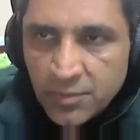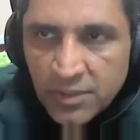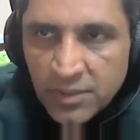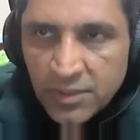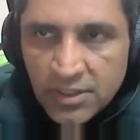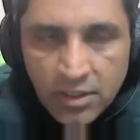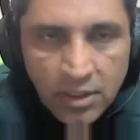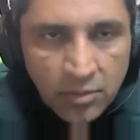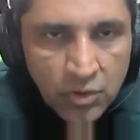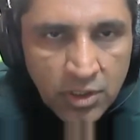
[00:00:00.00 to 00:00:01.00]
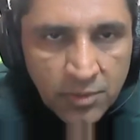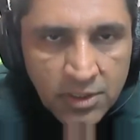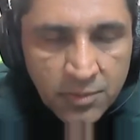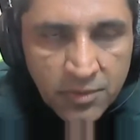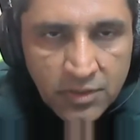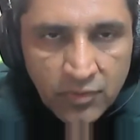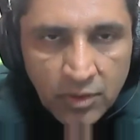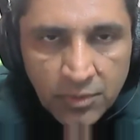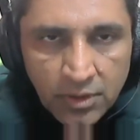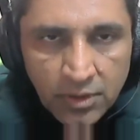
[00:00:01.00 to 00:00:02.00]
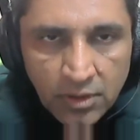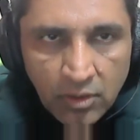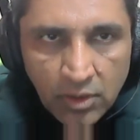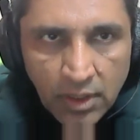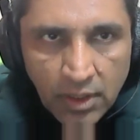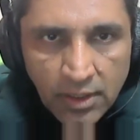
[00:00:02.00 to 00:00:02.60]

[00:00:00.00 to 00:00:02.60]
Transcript: here. Mostly participants will be on edX, you said.